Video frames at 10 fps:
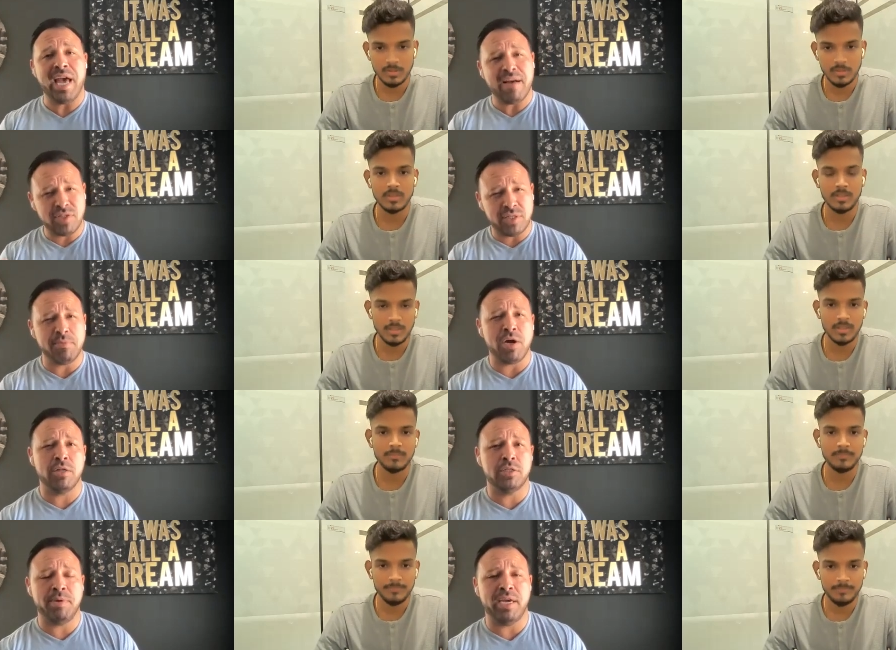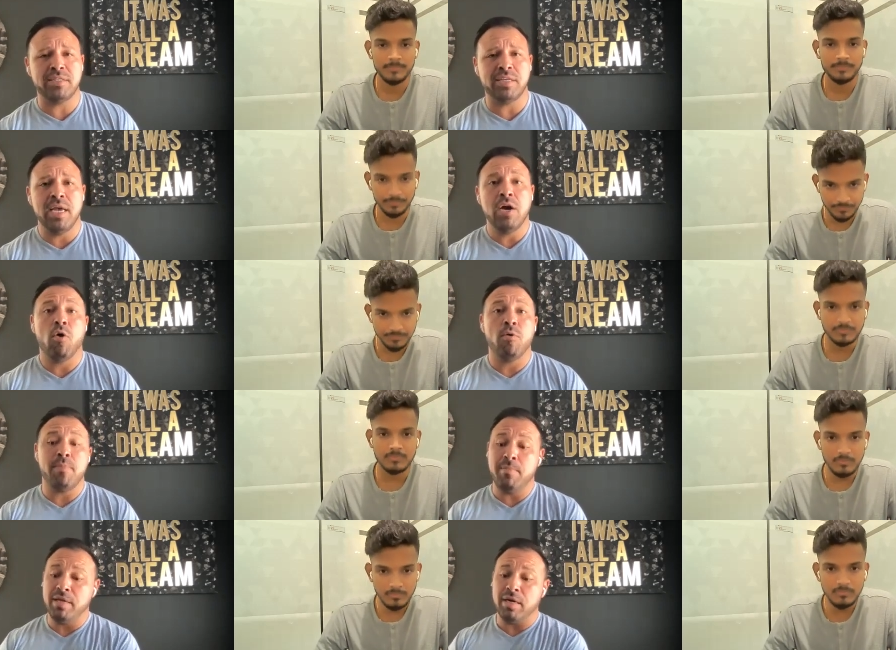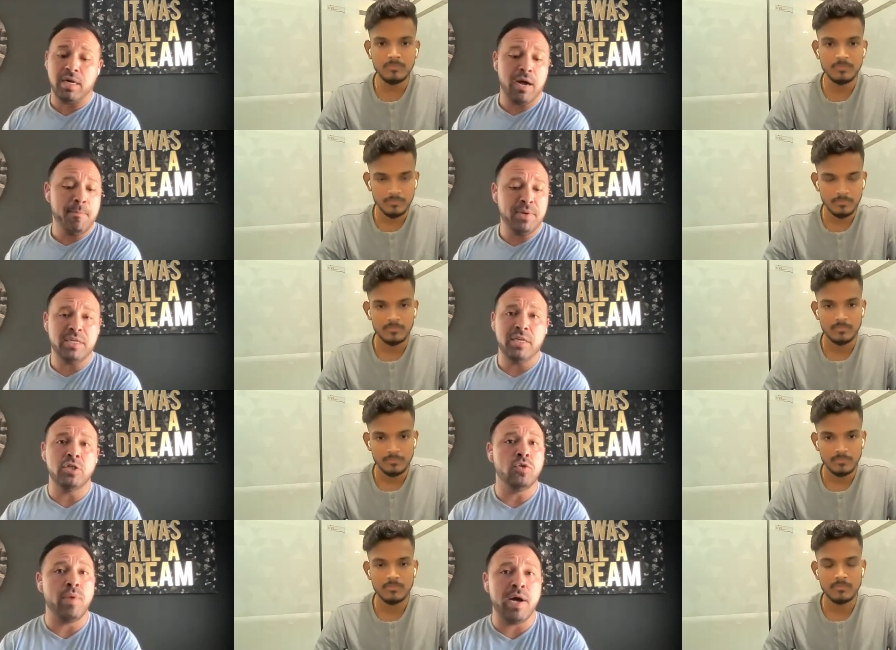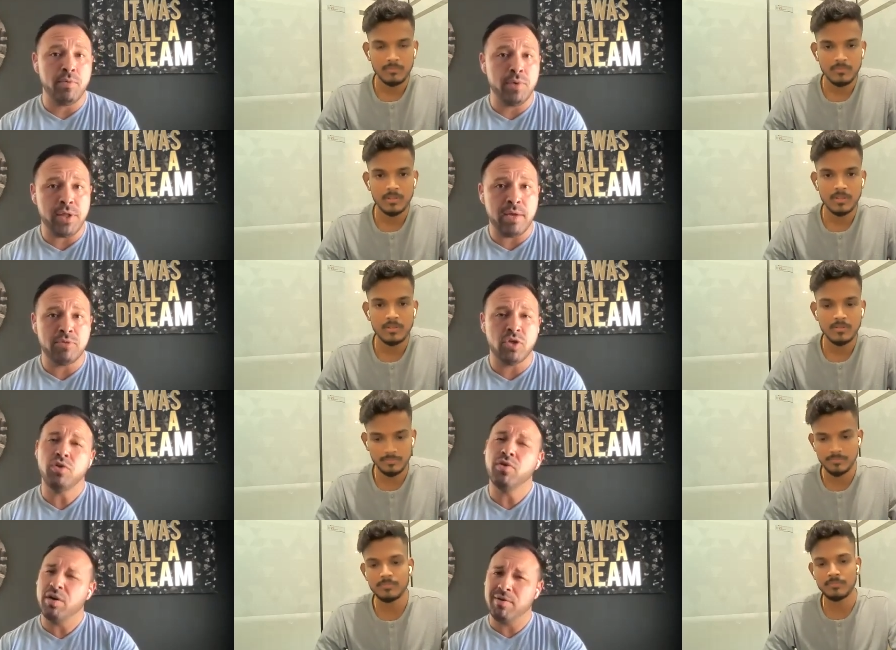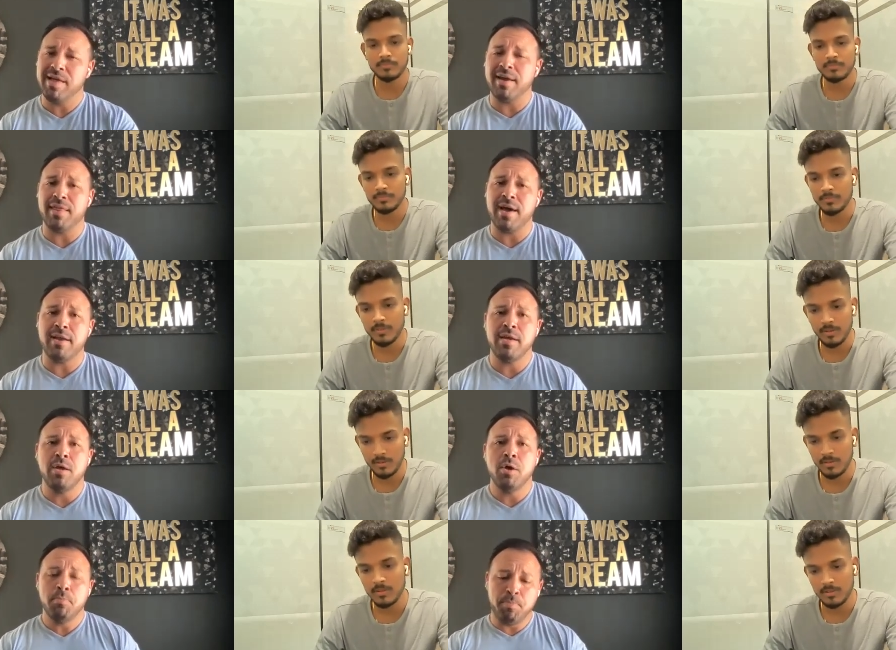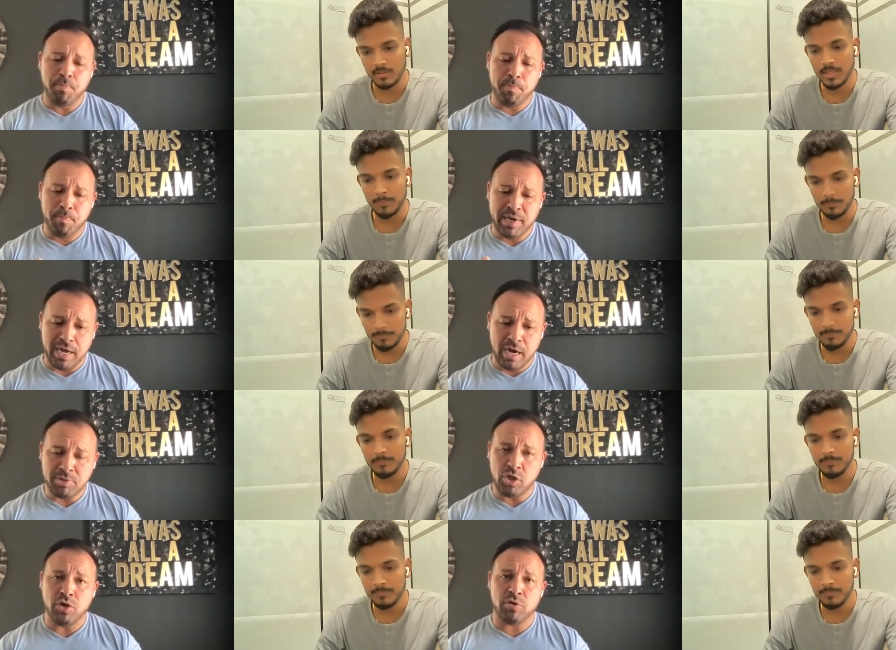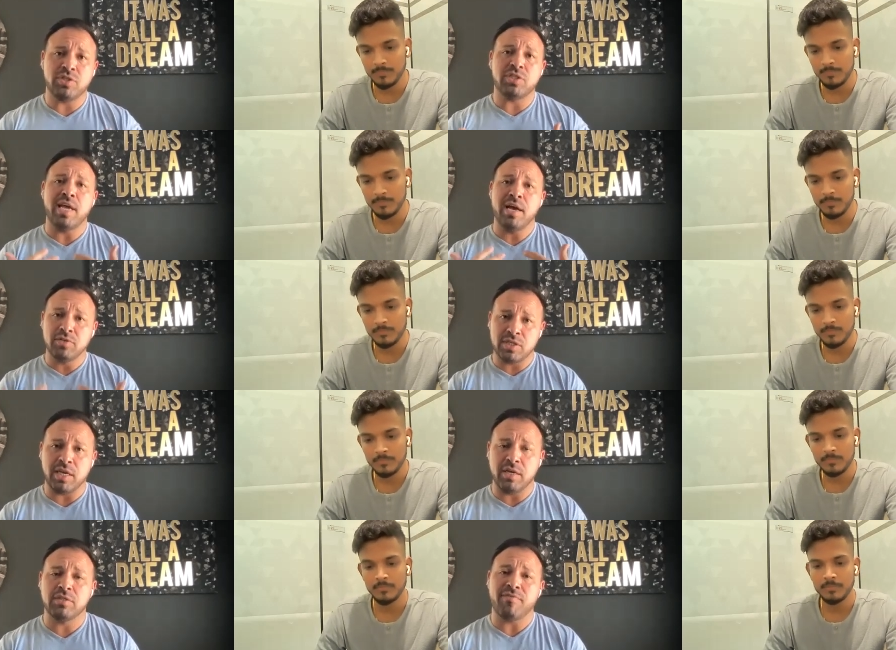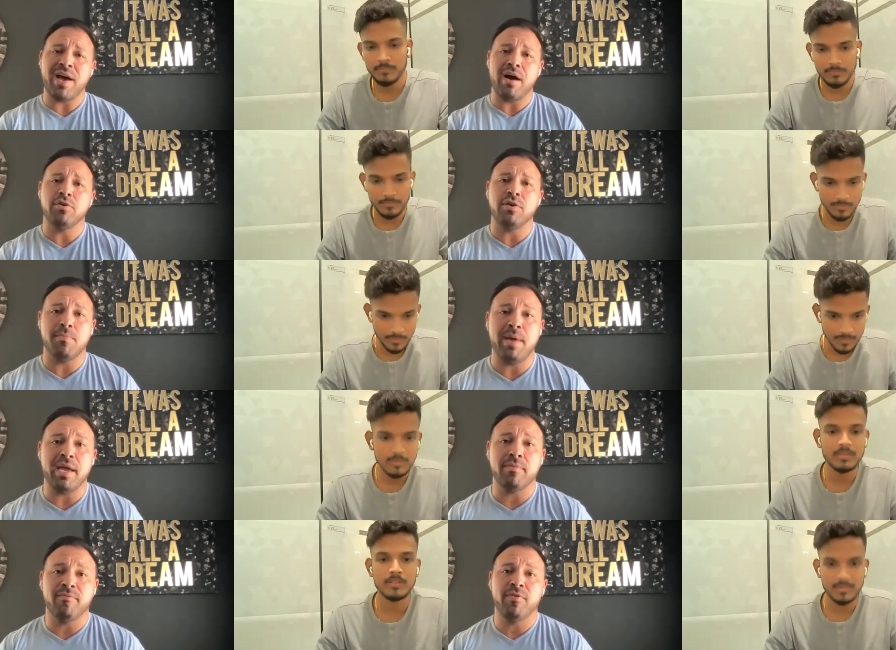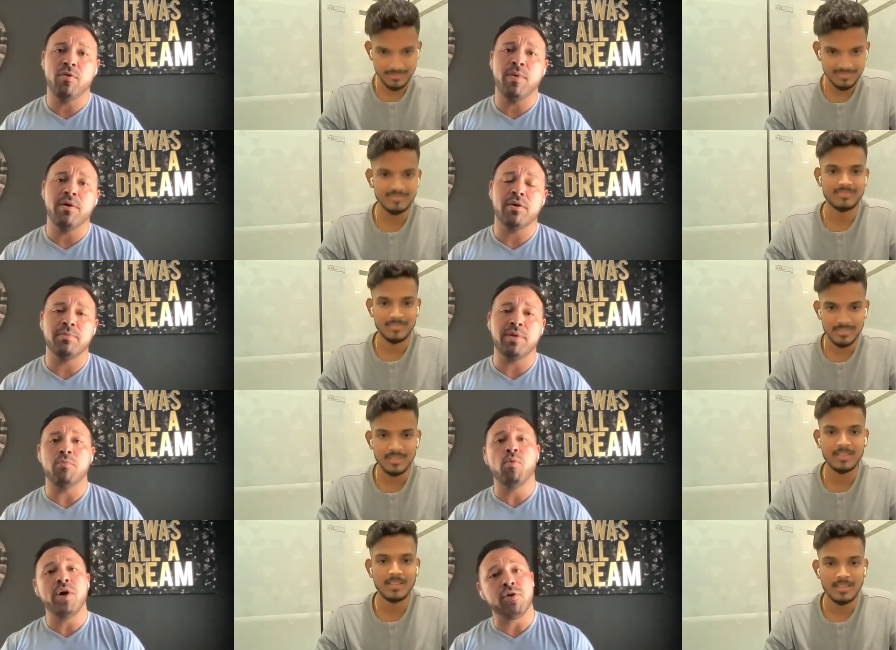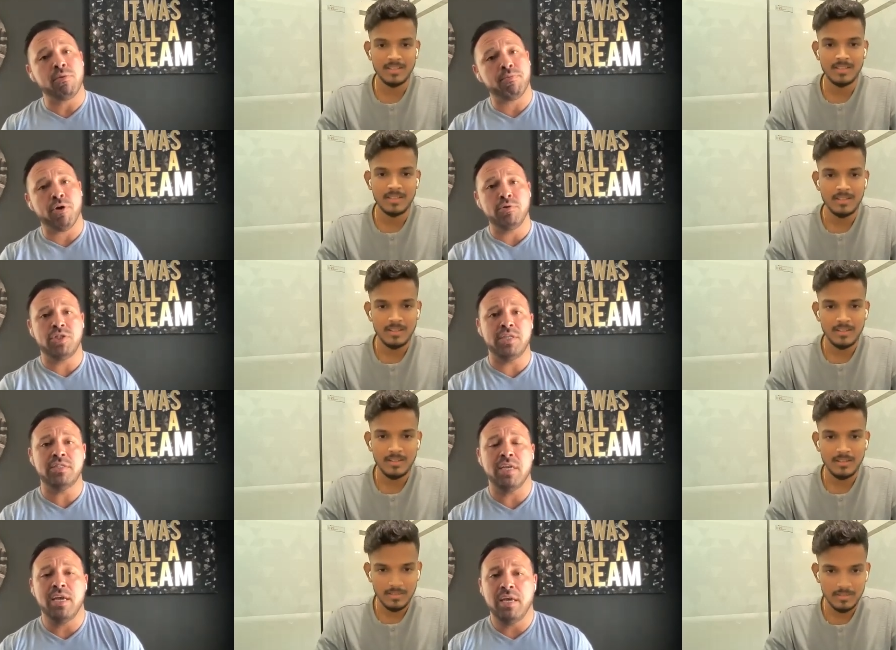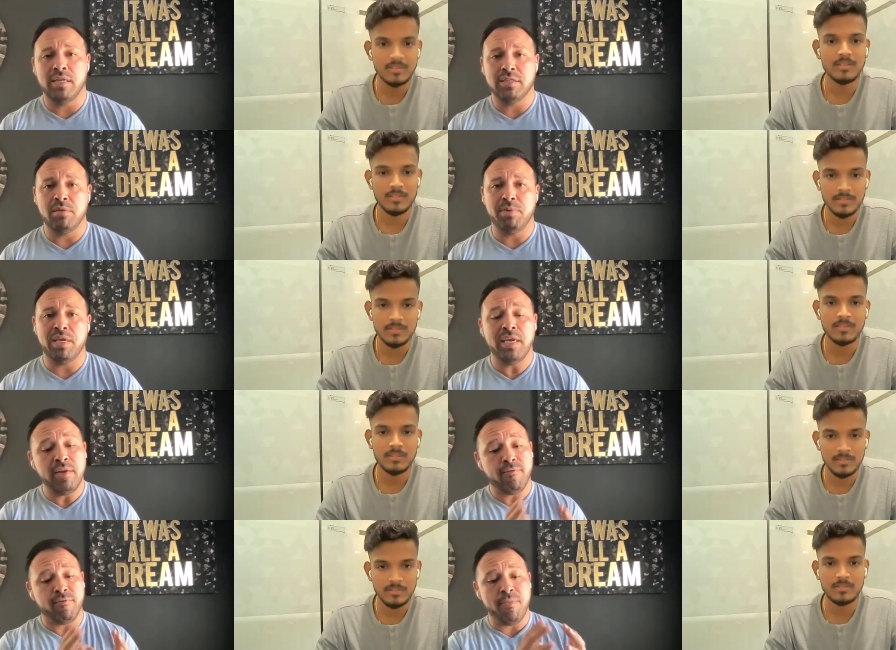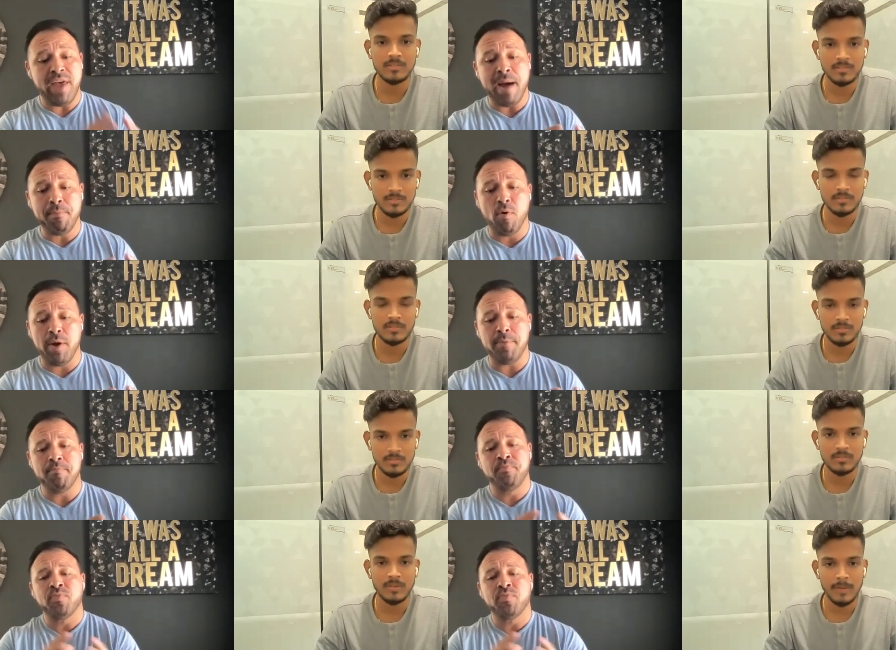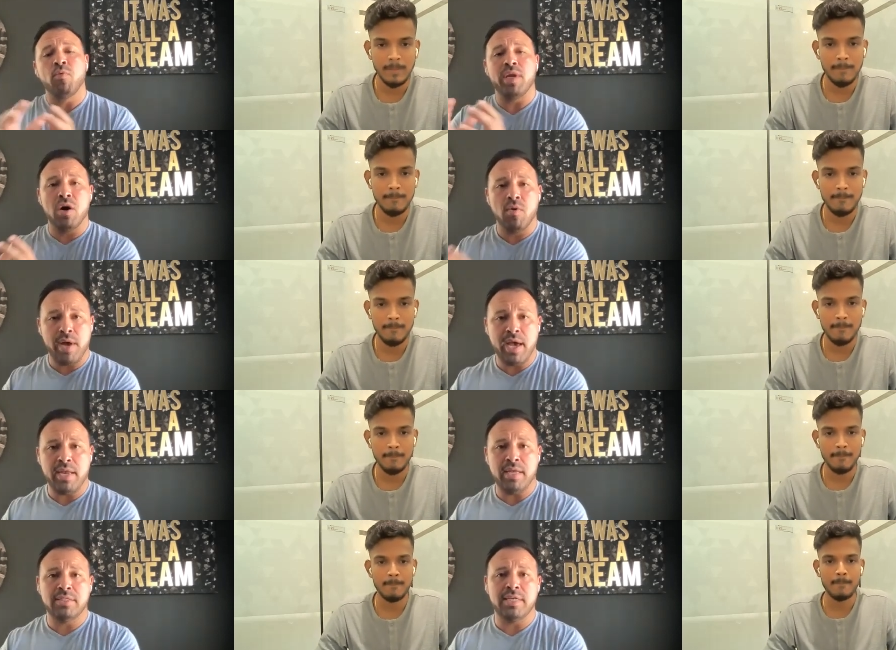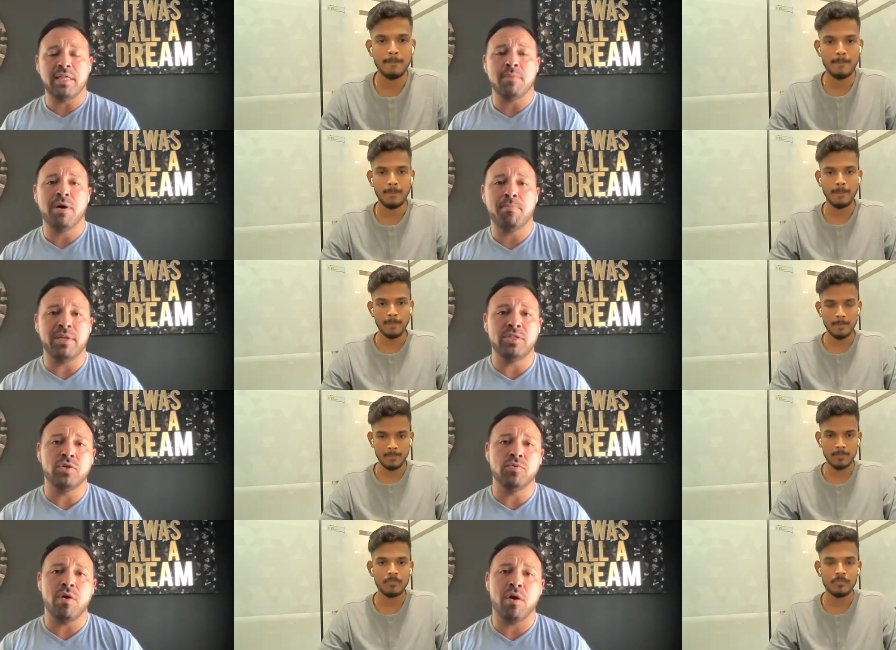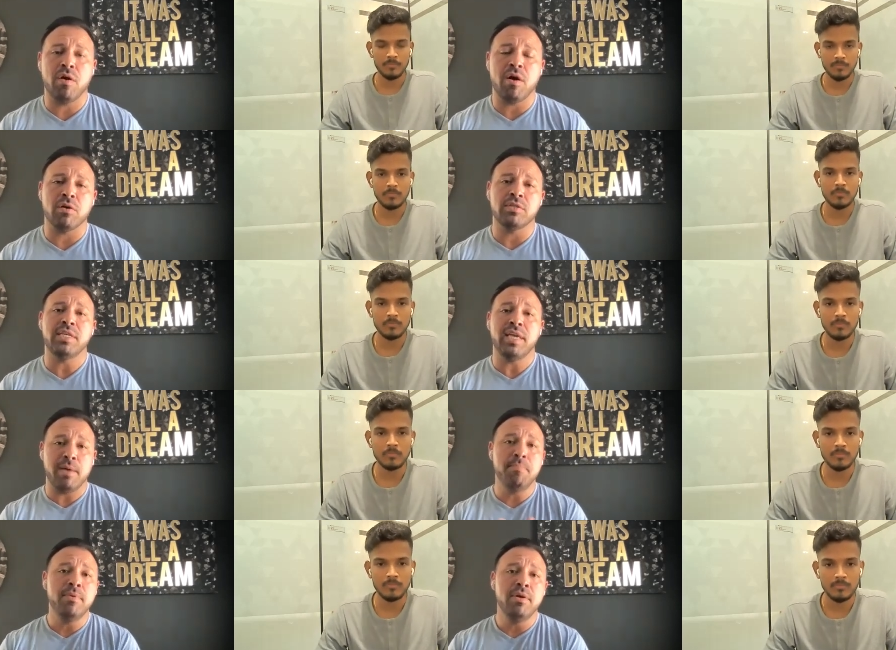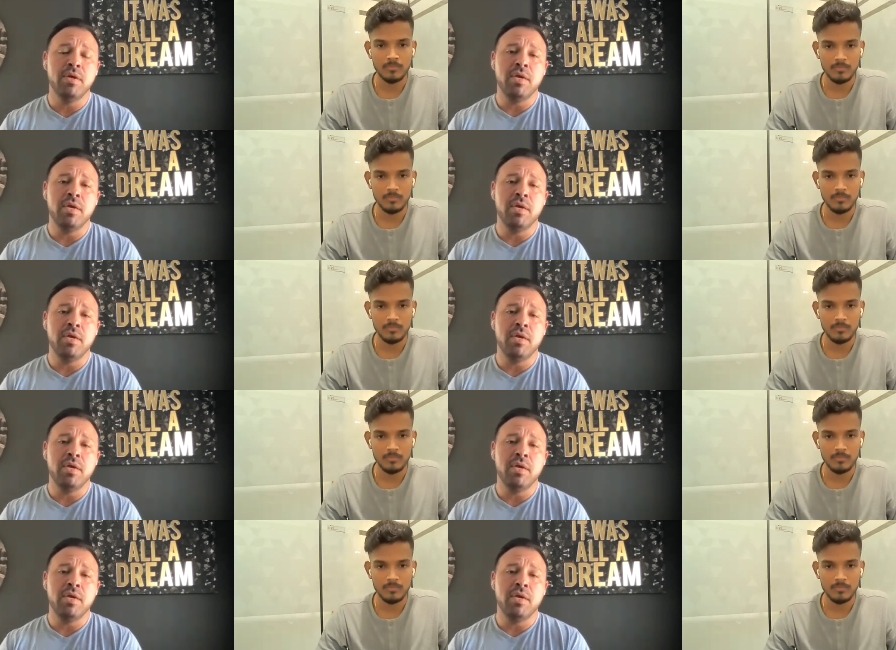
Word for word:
Speaker 1: they have some yeah. knowledge base, or maybe a company didn't do well with them. So you'll hear mm-hmm. a lot mm-hmm. of that. Yep. But up to your sales skills of how you can make them feel welcomed and what your approach is, is going to be key. From that point, we go ahead and set them up into our, our CRM,